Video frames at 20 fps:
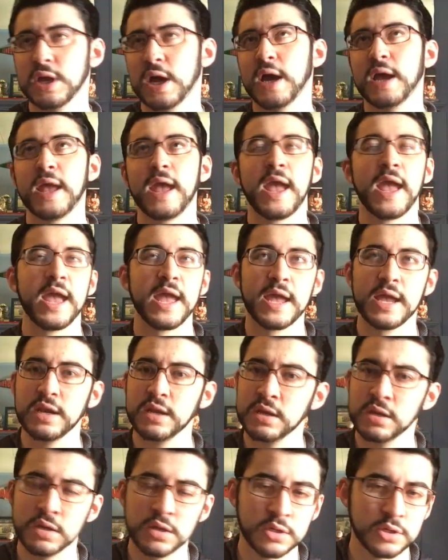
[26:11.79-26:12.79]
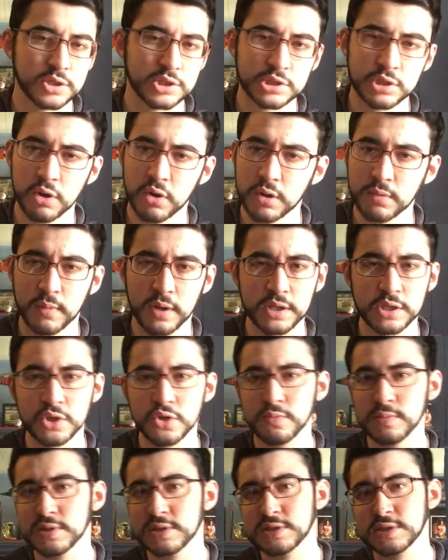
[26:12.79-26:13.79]
I hate showing my
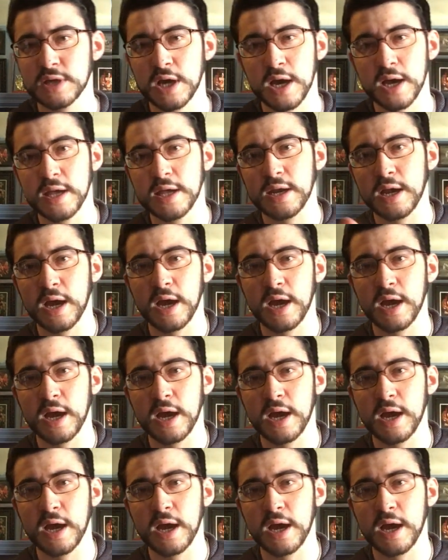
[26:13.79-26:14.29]
human side.